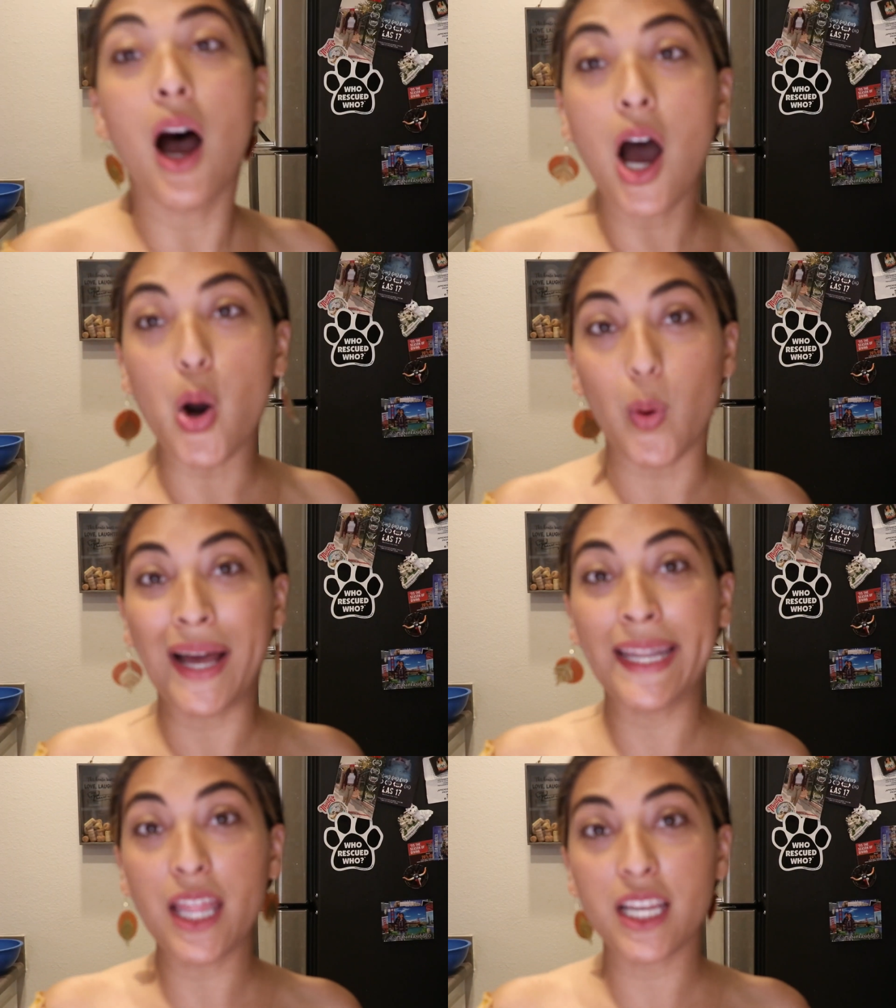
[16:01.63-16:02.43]
Oh,
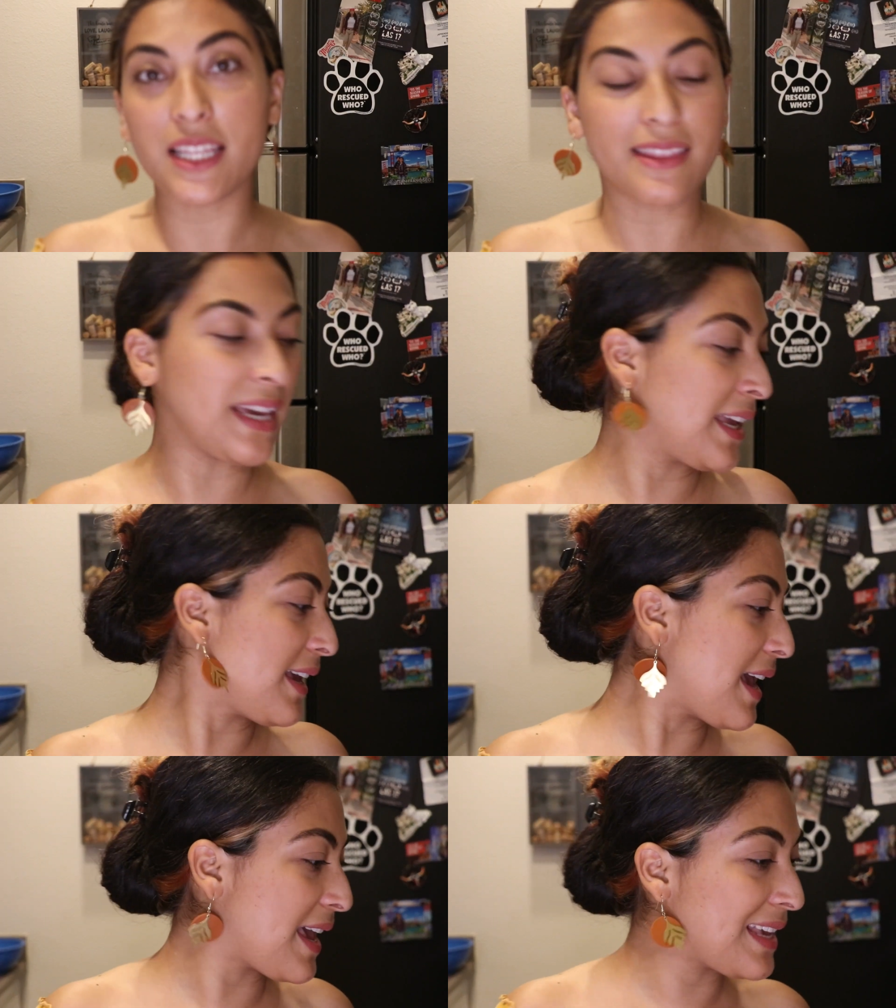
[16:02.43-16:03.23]
another
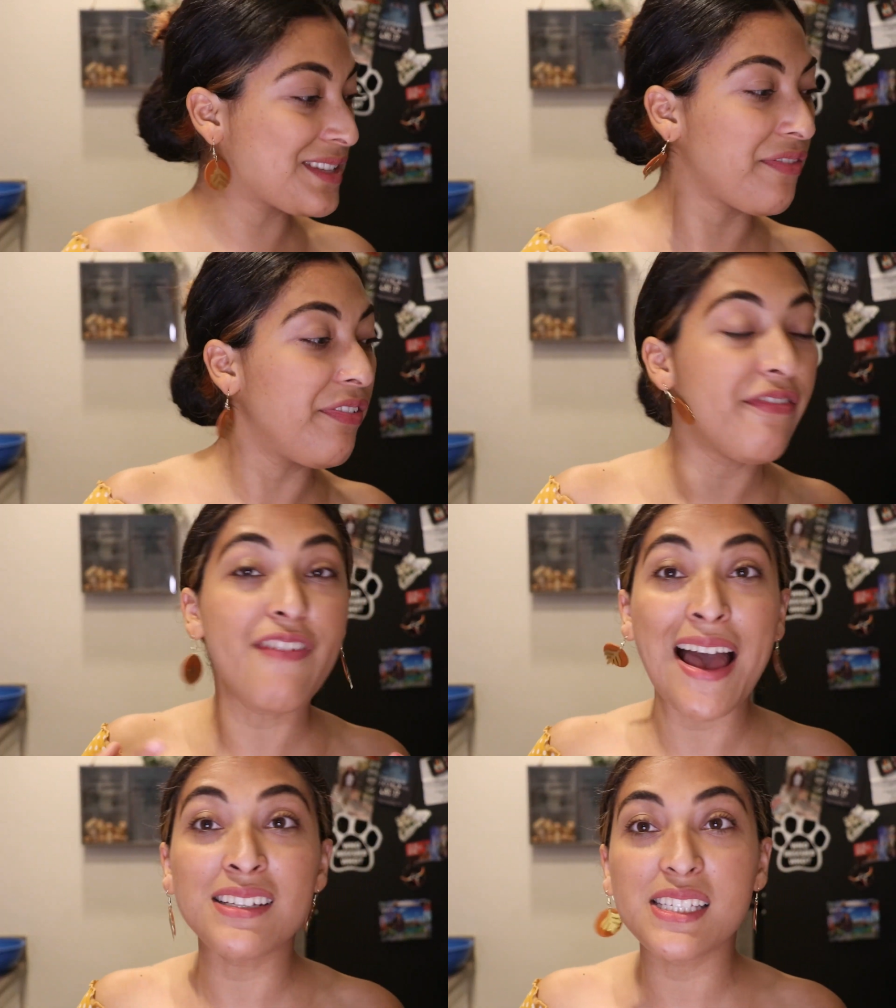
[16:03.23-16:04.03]
thing is
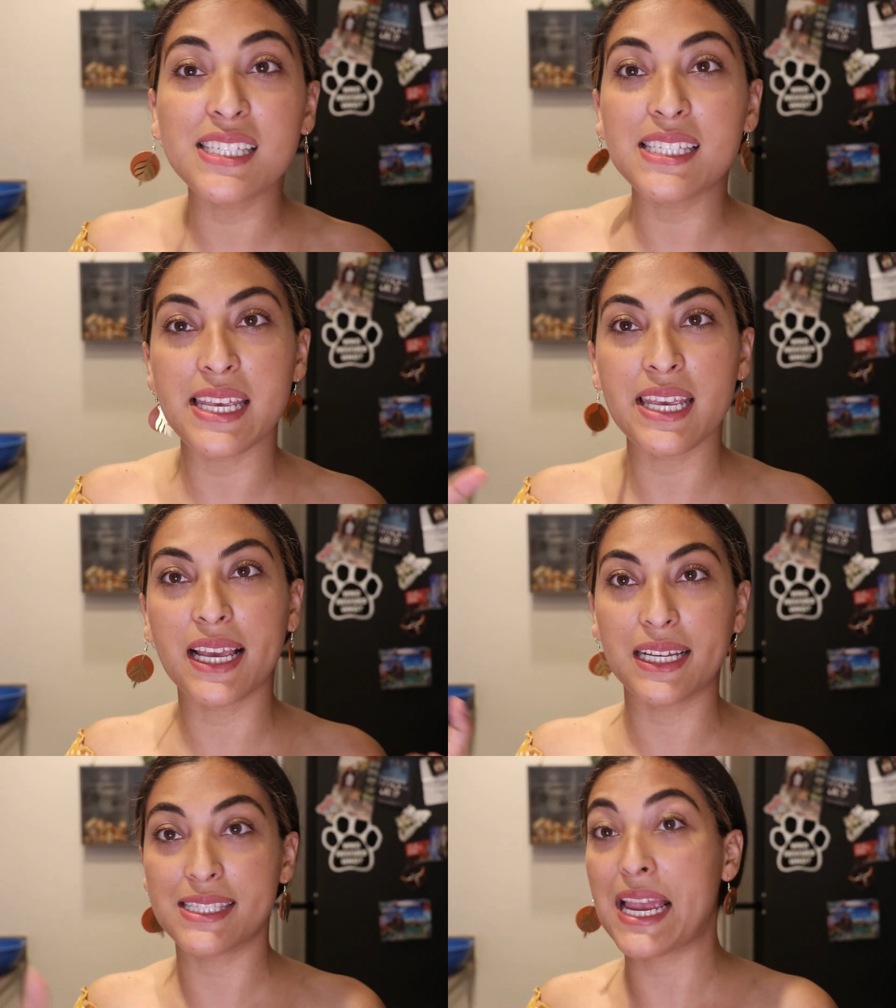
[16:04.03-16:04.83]
fancy
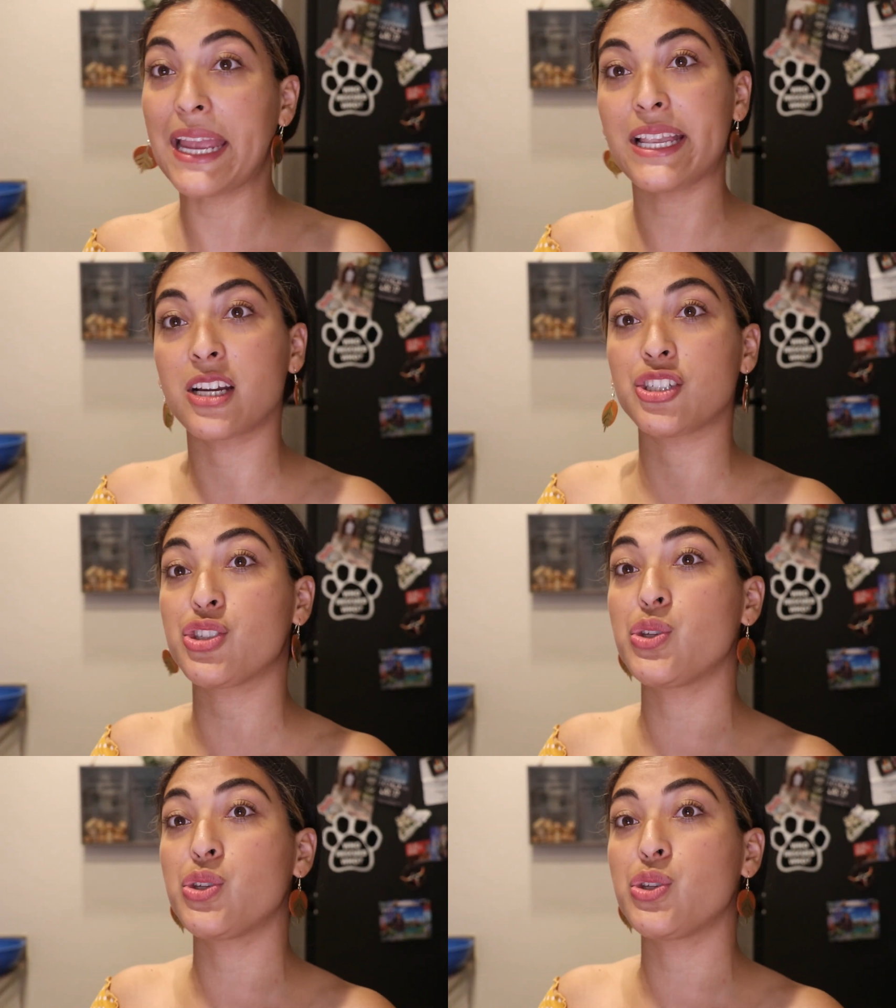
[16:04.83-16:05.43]
containers